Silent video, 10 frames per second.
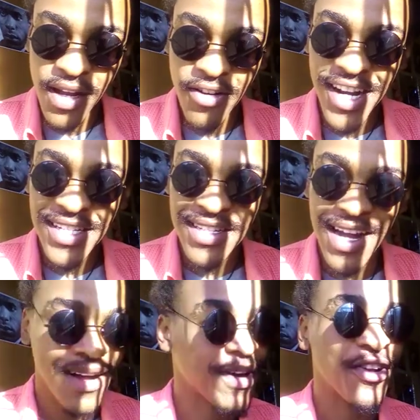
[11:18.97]
right?
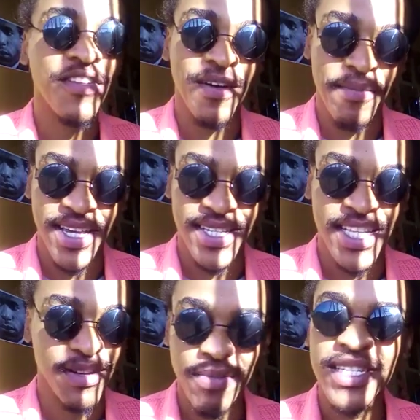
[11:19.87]
I don't know if that makes
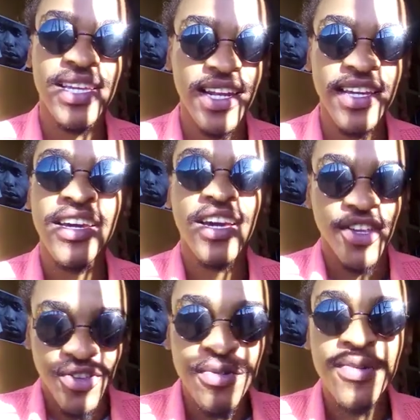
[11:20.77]
sense. That basically
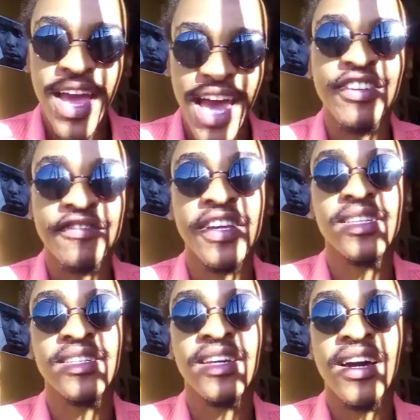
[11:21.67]
you have a
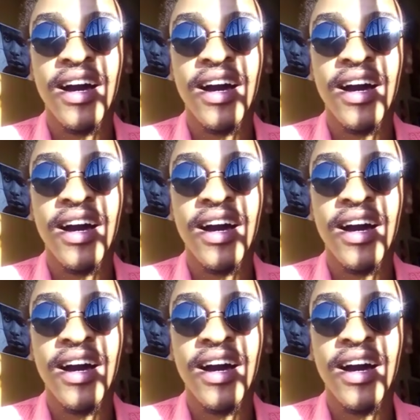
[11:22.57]
fixed